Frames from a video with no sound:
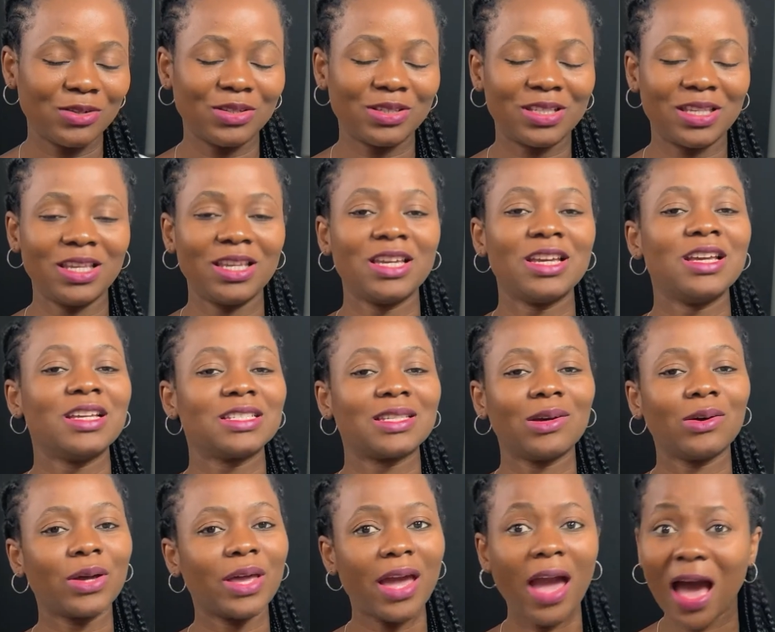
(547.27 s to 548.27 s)
See,
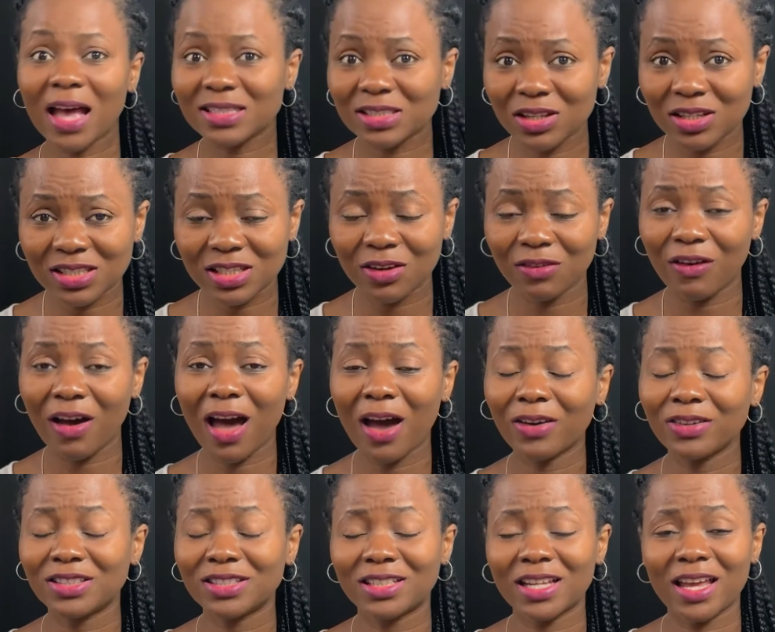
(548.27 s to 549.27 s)
so okay, ask yourself,
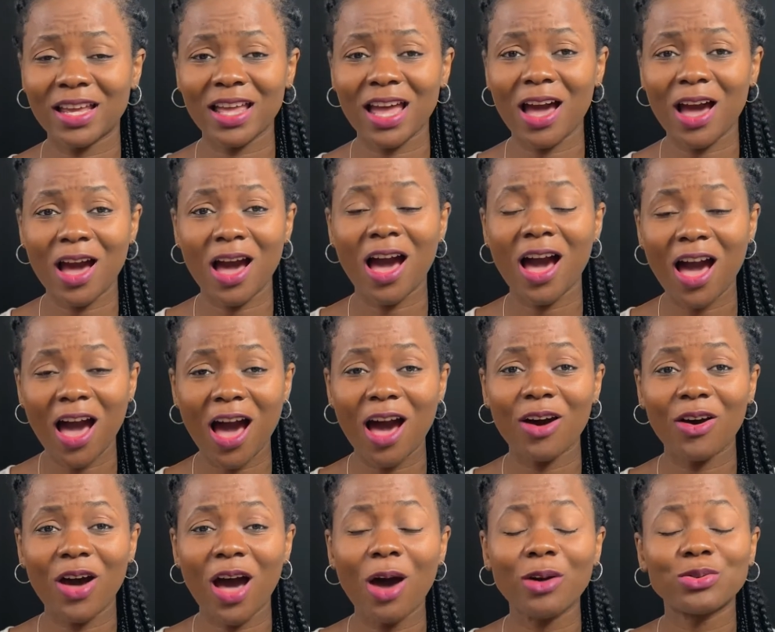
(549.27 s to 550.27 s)
how do
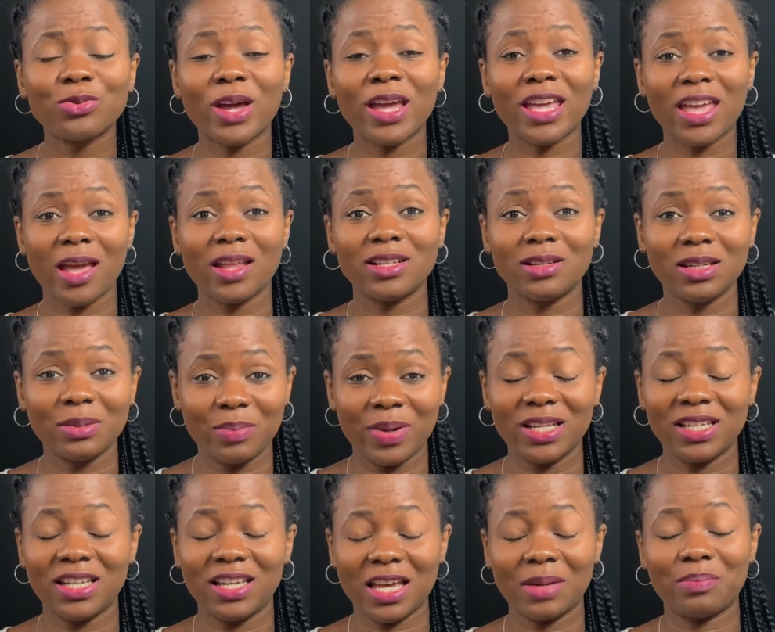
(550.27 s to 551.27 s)
I
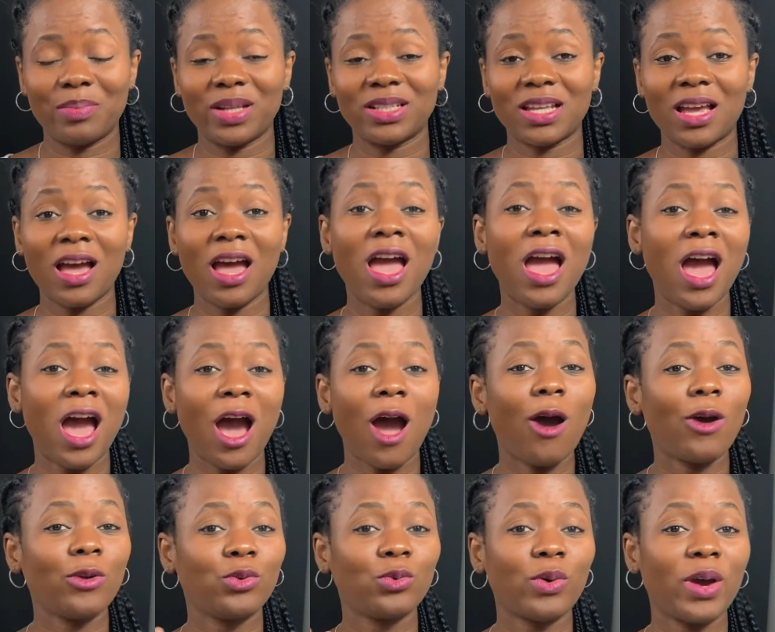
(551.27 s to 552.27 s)
get better?
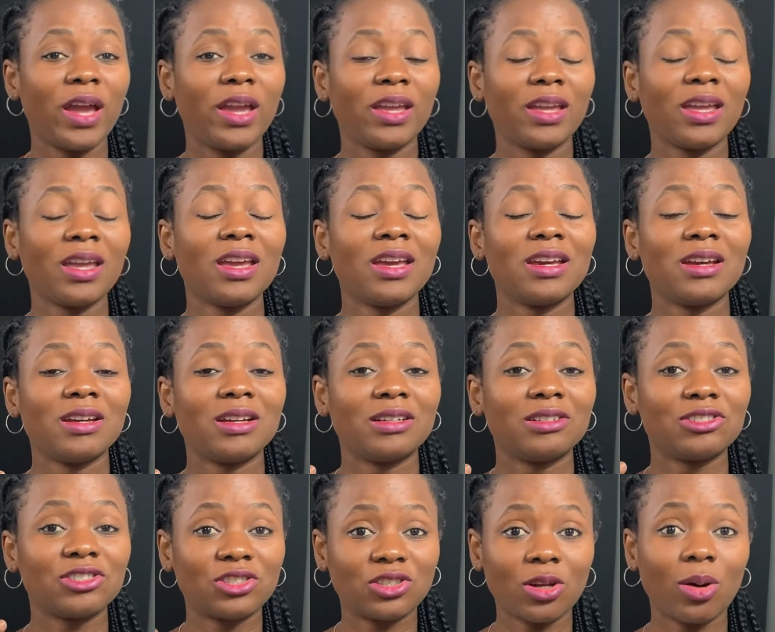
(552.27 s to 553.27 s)
How do I
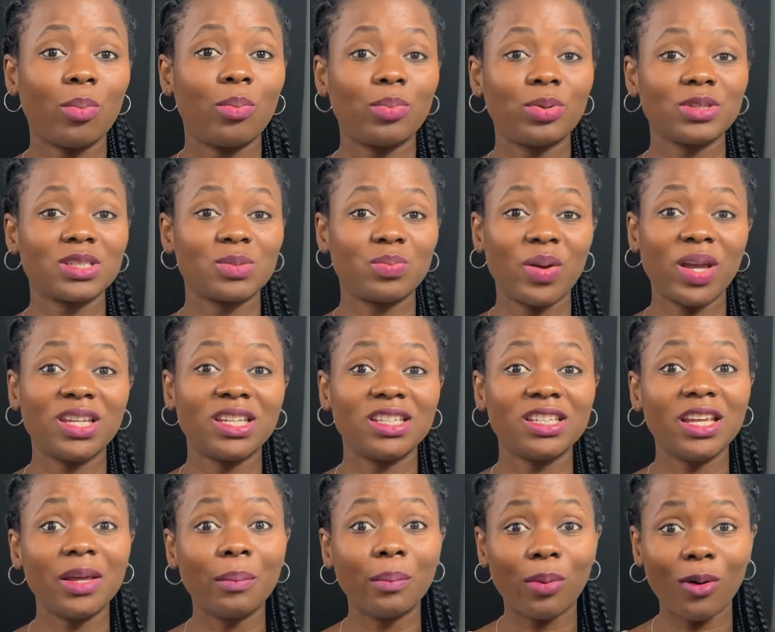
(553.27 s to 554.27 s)
stop
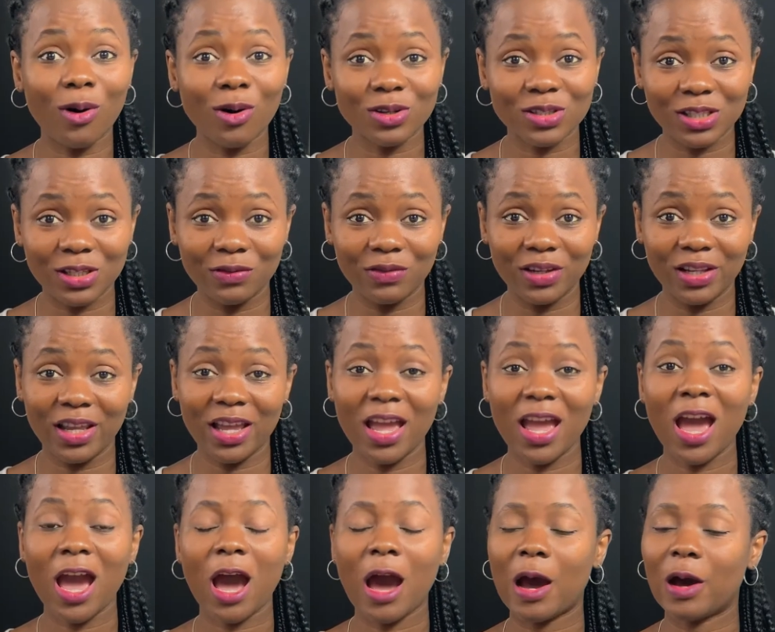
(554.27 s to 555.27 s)
spending impulsively?
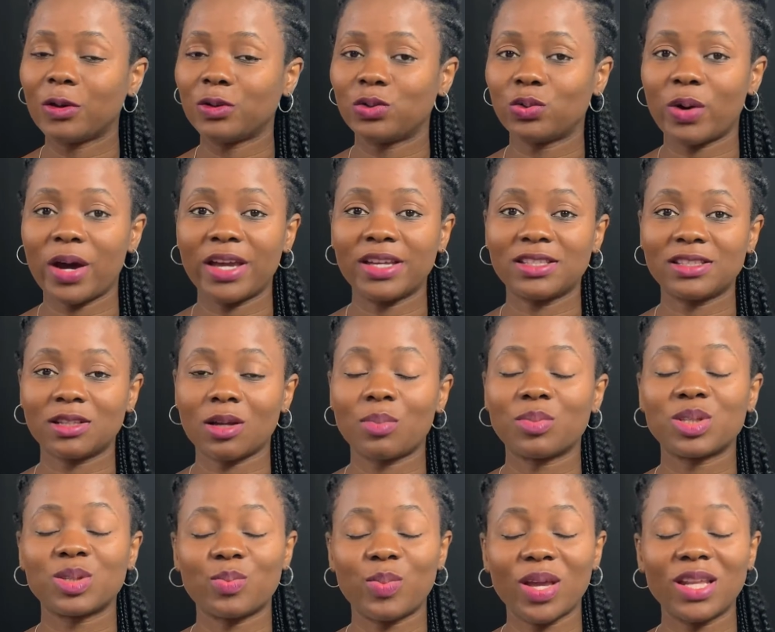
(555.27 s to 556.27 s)
How do I
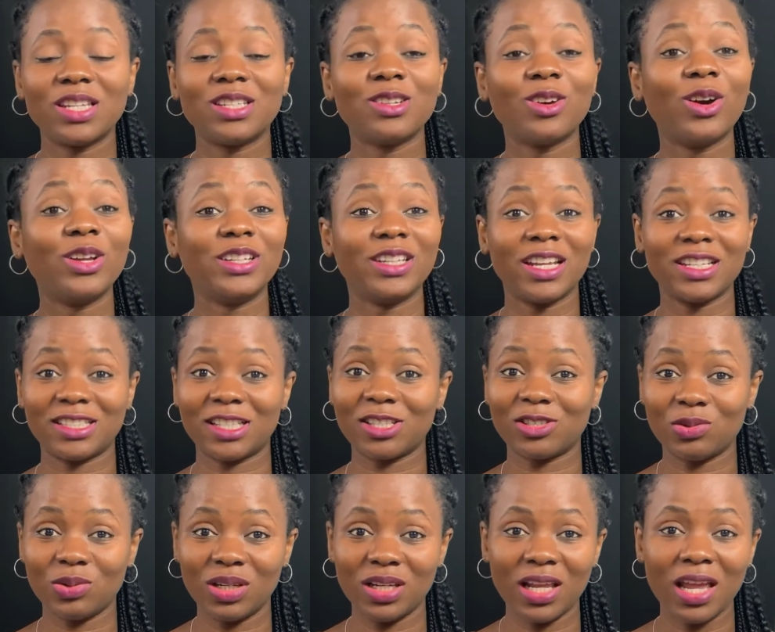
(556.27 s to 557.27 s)
stop spending
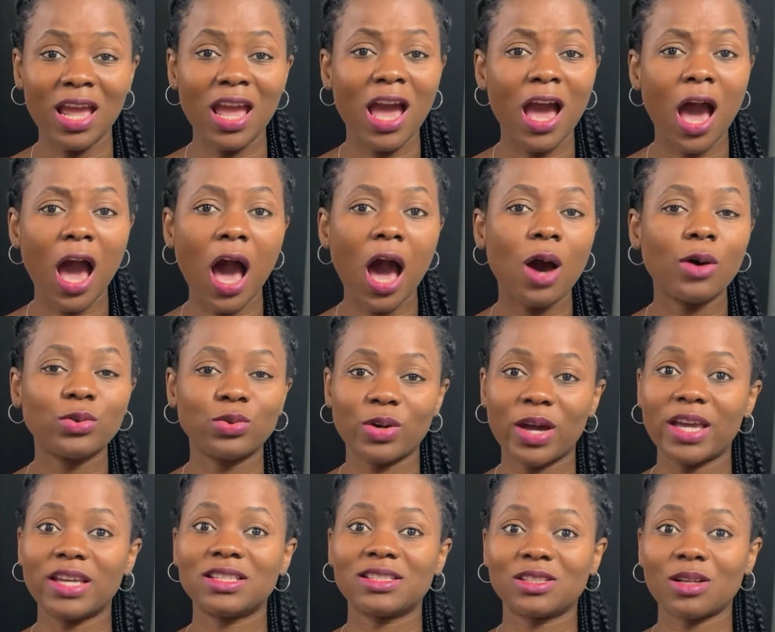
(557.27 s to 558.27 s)
unnecessarily? How do
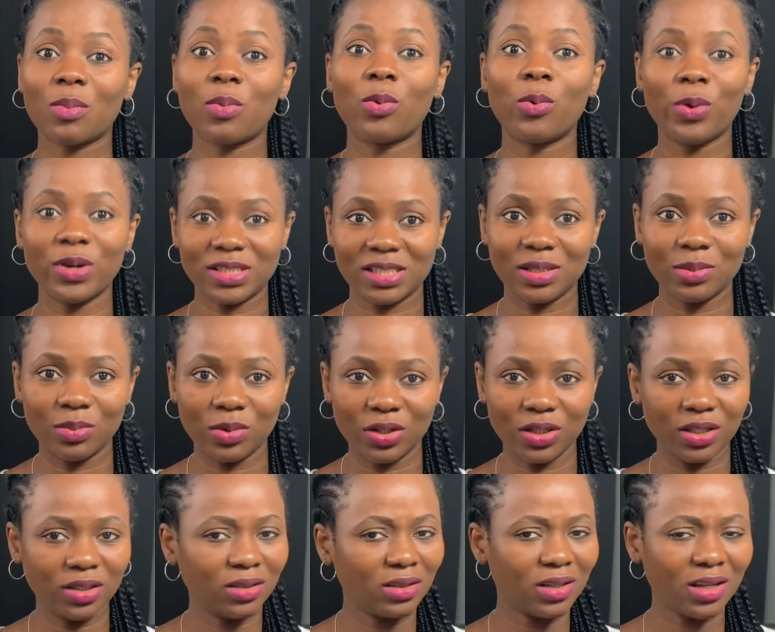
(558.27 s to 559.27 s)
I stop wasting
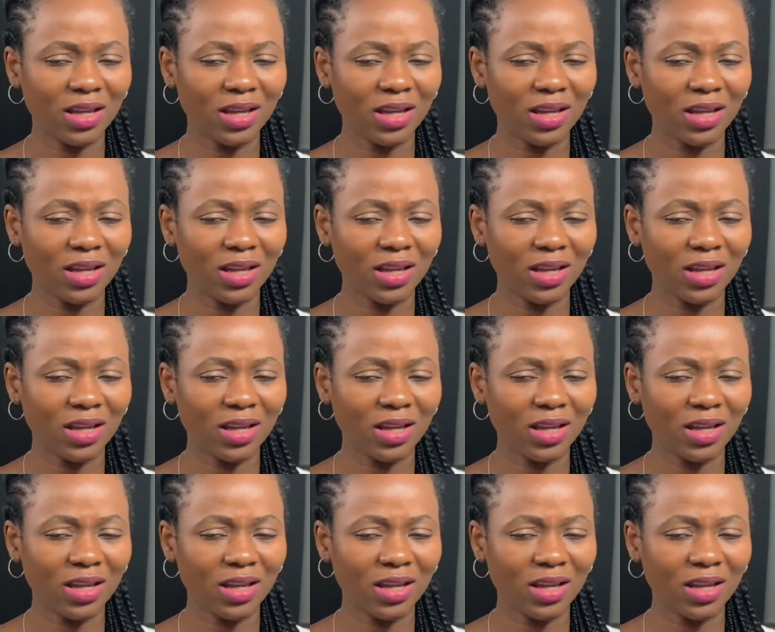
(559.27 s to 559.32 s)
money?